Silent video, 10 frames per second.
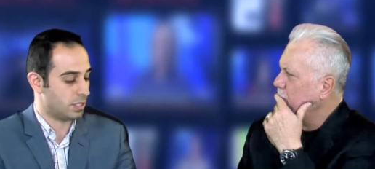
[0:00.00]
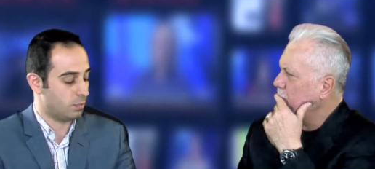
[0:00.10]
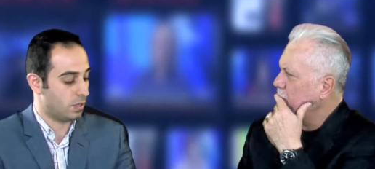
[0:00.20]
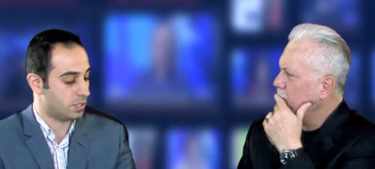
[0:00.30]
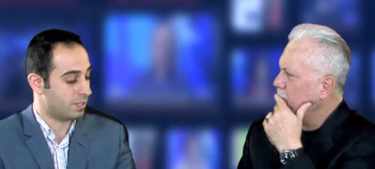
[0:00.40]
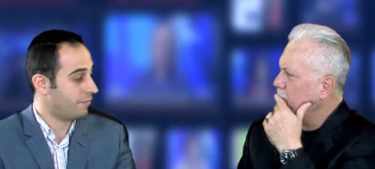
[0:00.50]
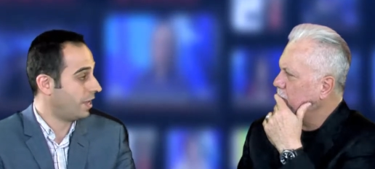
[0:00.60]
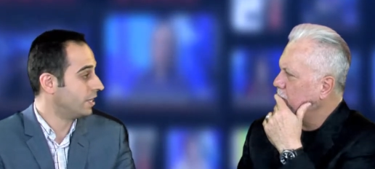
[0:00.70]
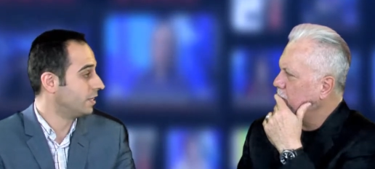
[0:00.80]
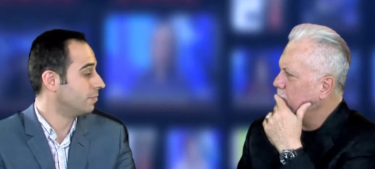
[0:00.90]
Speaker 1: was
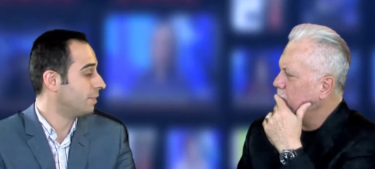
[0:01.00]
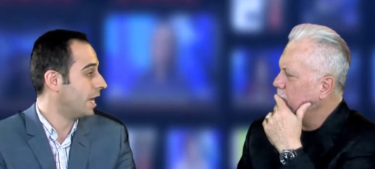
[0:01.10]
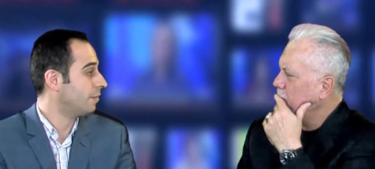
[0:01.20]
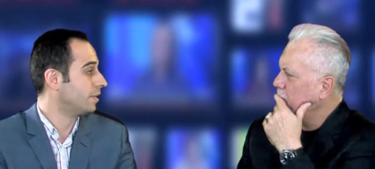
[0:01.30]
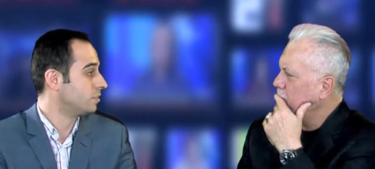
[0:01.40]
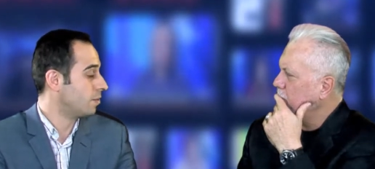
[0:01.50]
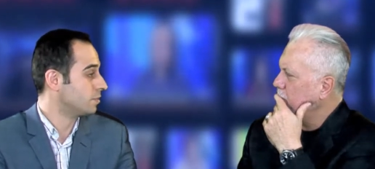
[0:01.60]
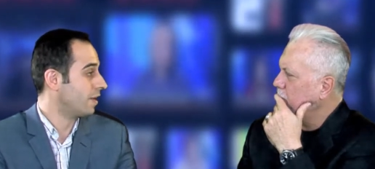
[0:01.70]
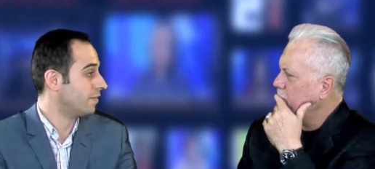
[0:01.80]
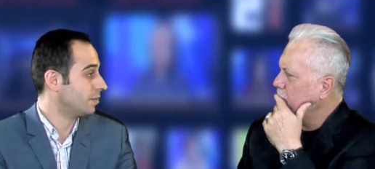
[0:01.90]
defeated in the parliament in terms
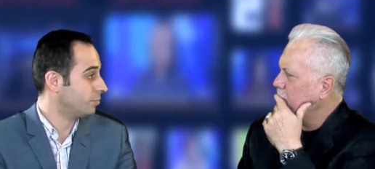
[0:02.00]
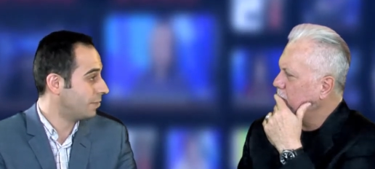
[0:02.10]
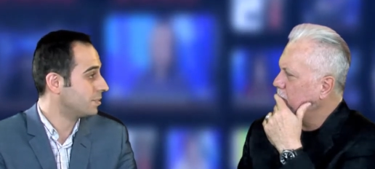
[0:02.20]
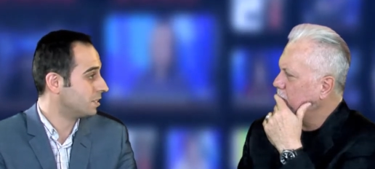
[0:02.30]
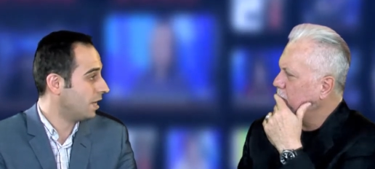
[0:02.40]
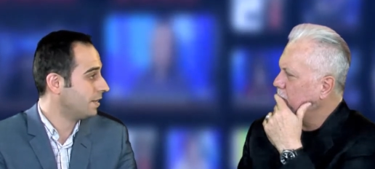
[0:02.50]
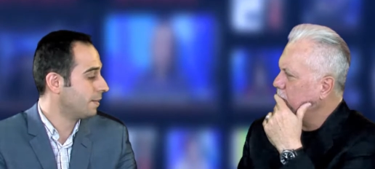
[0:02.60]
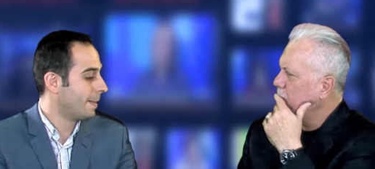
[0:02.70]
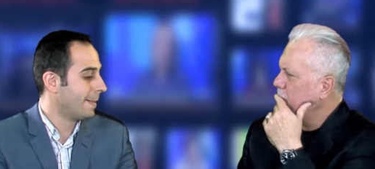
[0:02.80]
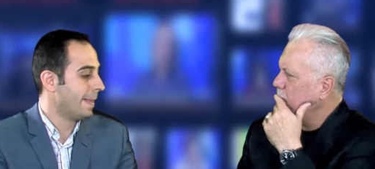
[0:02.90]
of having a plebiscite.
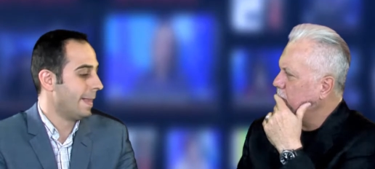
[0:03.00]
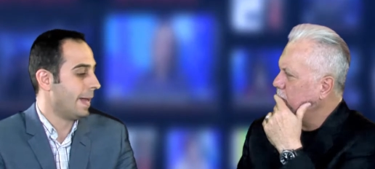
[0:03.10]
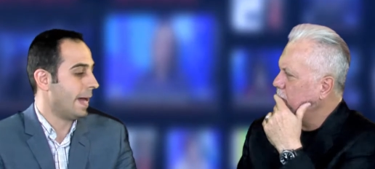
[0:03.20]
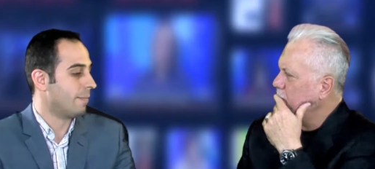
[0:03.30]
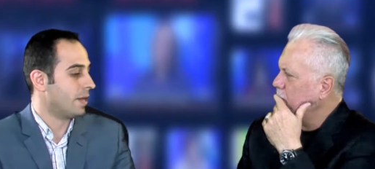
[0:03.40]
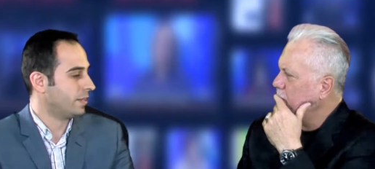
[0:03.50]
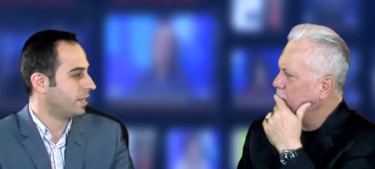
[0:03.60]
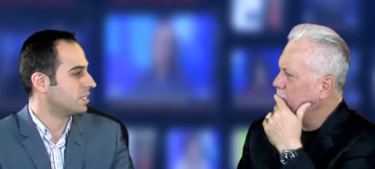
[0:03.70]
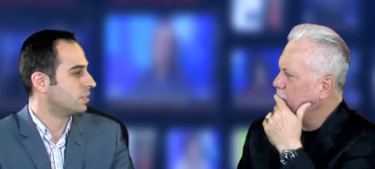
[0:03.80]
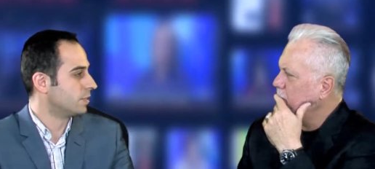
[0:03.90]
Um, I think
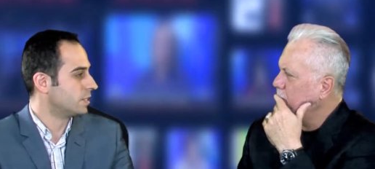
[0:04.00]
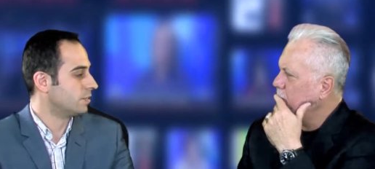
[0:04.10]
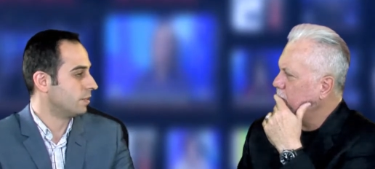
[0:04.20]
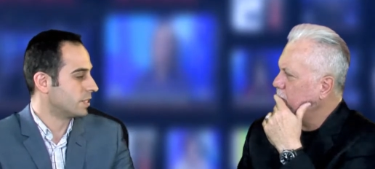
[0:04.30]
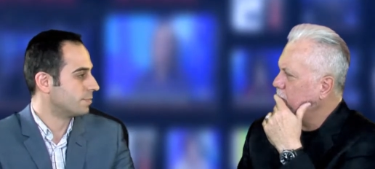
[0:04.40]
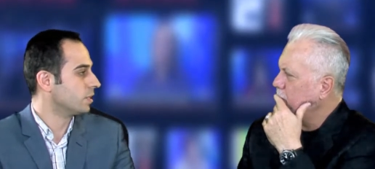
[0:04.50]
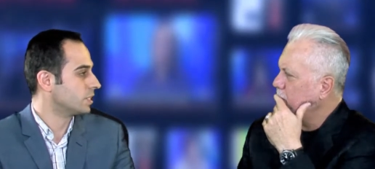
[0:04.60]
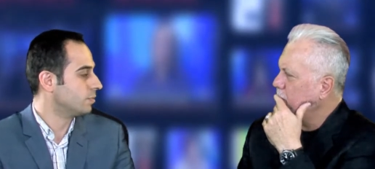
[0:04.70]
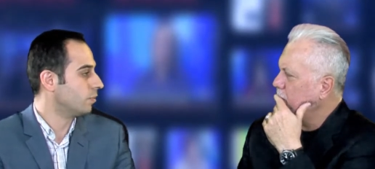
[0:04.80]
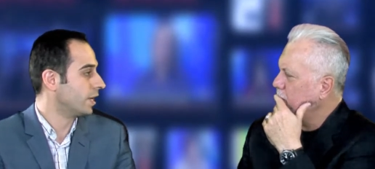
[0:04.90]
that's the, res the,
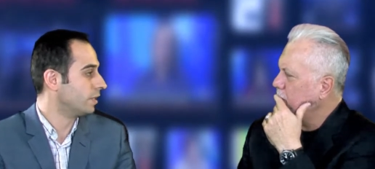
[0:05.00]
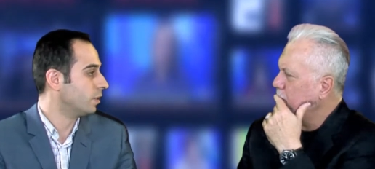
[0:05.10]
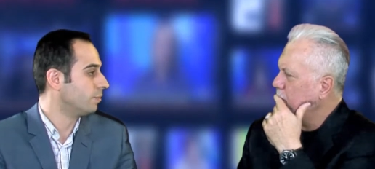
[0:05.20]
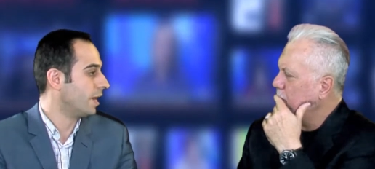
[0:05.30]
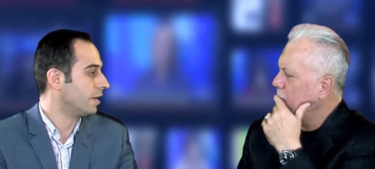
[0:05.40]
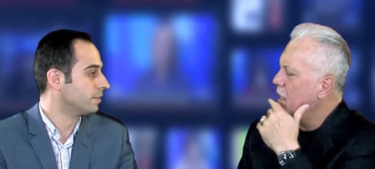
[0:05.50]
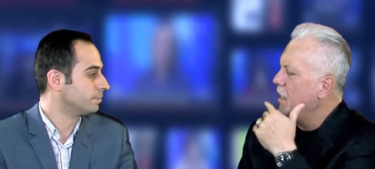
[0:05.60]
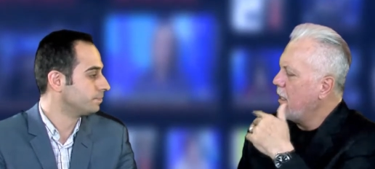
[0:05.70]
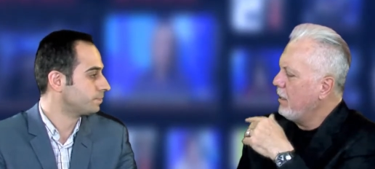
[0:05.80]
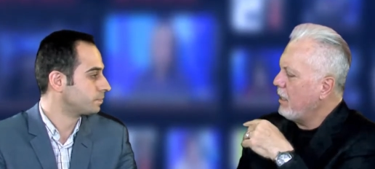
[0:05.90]
responsible way to go about it.
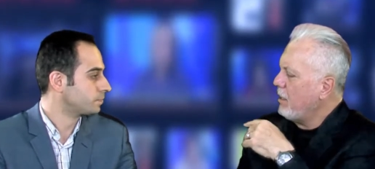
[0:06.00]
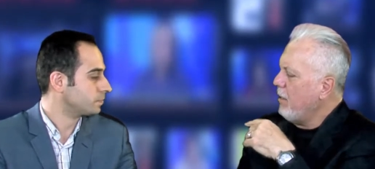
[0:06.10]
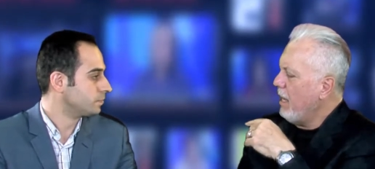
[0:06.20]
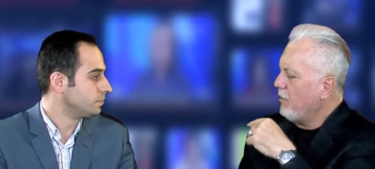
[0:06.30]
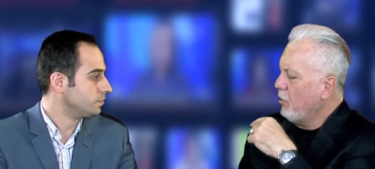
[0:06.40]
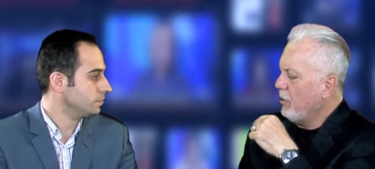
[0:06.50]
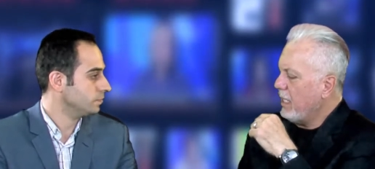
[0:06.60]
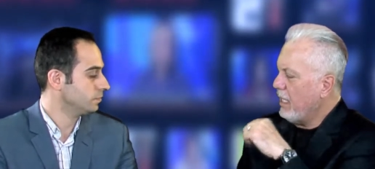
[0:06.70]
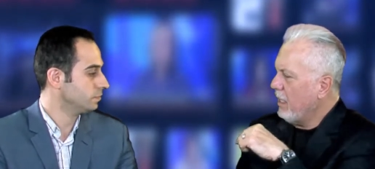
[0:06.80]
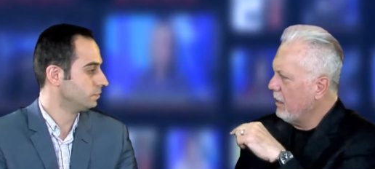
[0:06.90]
Speaker 2: Now, you have your
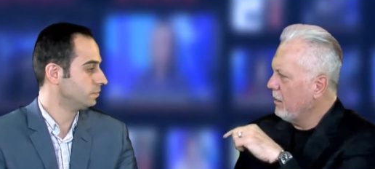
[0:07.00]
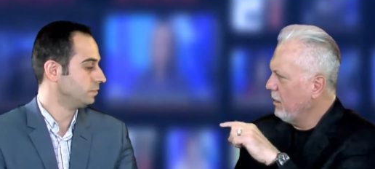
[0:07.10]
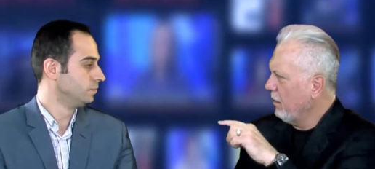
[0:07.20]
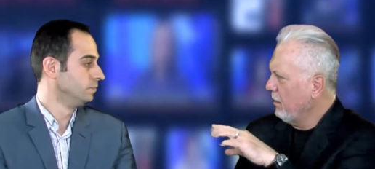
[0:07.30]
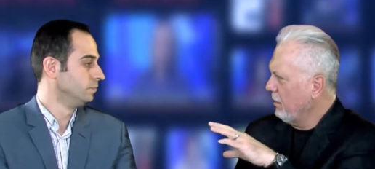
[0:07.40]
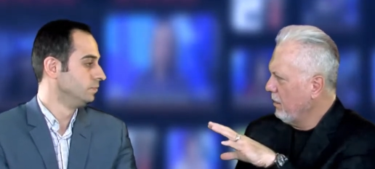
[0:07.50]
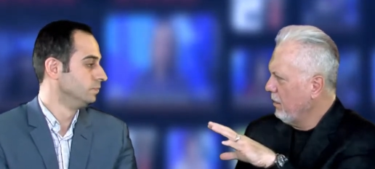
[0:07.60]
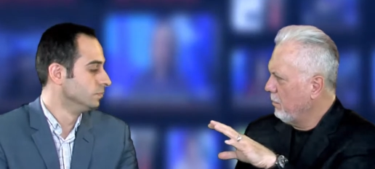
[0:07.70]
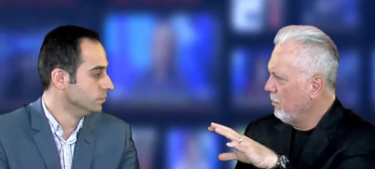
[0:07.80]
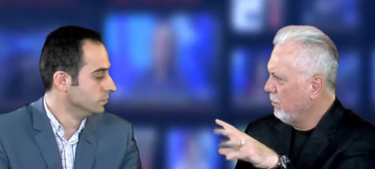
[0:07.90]
ear on
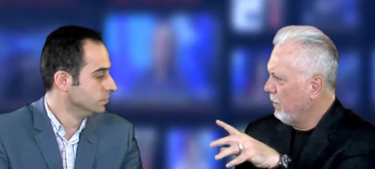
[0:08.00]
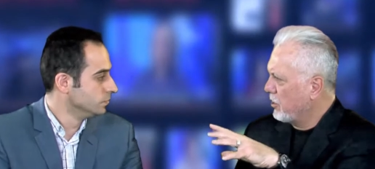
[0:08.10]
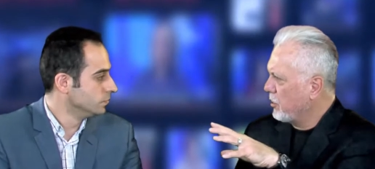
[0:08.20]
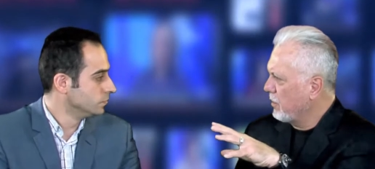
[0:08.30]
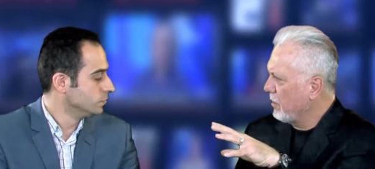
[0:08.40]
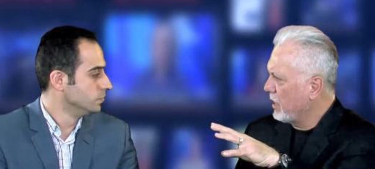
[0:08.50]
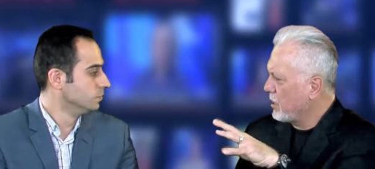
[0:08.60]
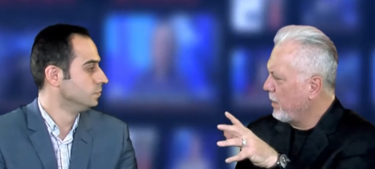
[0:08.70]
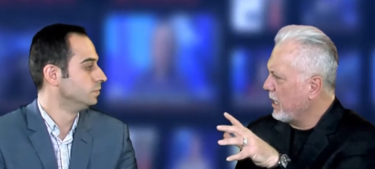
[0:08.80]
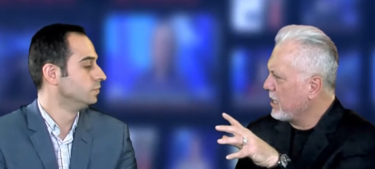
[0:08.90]
uh, much that's
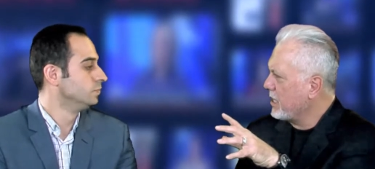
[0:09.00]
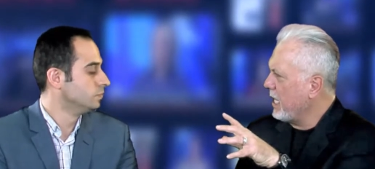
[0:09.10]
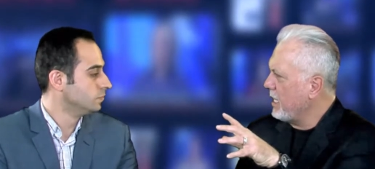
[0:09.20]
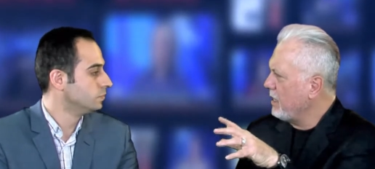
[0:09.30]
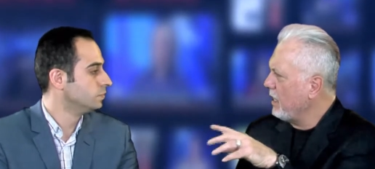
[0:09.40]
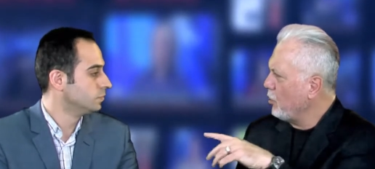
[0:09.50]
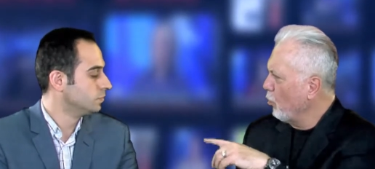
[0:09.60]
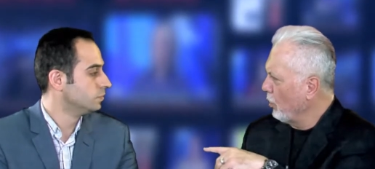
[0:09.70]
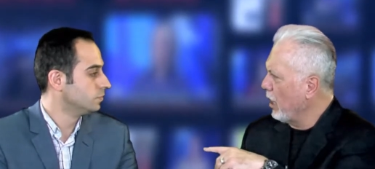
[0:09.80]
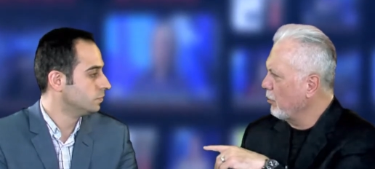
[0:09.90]
being said in
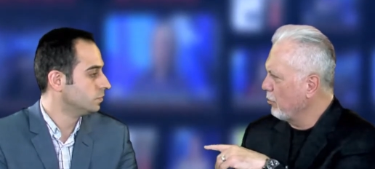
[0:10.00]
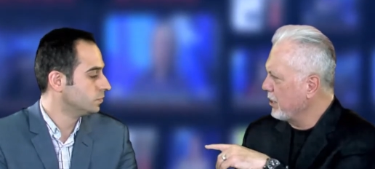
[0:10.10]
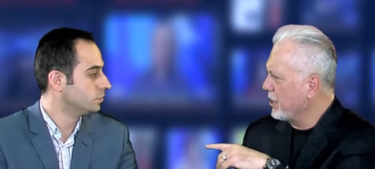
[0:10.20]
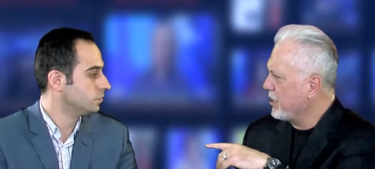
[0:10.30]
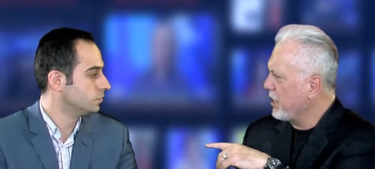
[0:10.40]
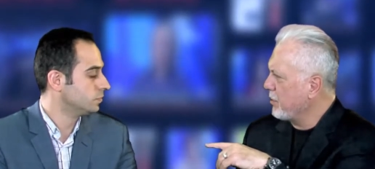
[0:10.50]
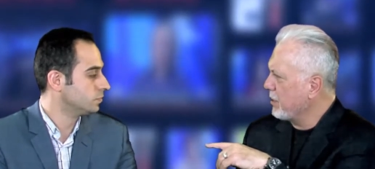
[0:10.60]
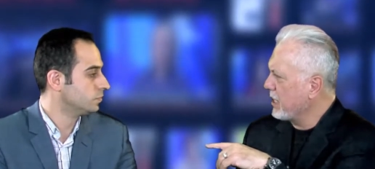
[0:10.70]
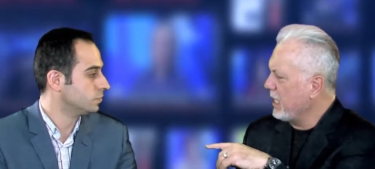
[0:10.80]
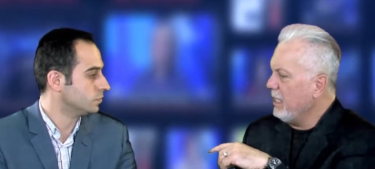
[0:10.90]
your local
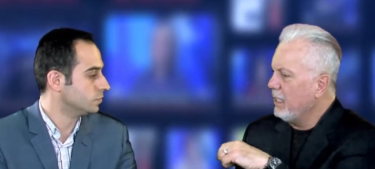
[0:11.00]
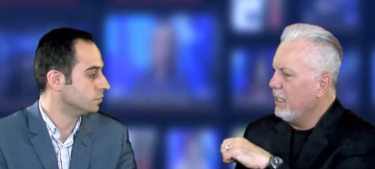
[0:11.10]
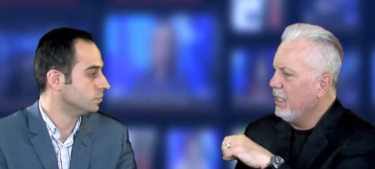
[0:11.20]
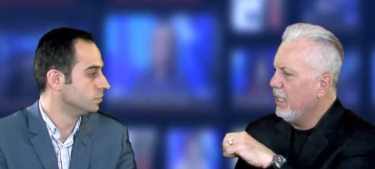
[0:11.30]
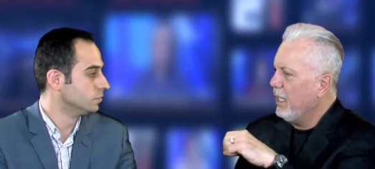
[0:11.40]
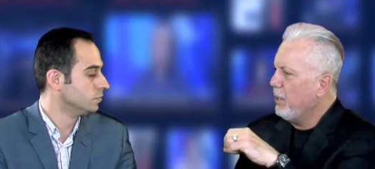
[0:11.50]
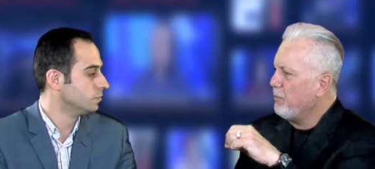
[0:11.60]
constituency. Mm.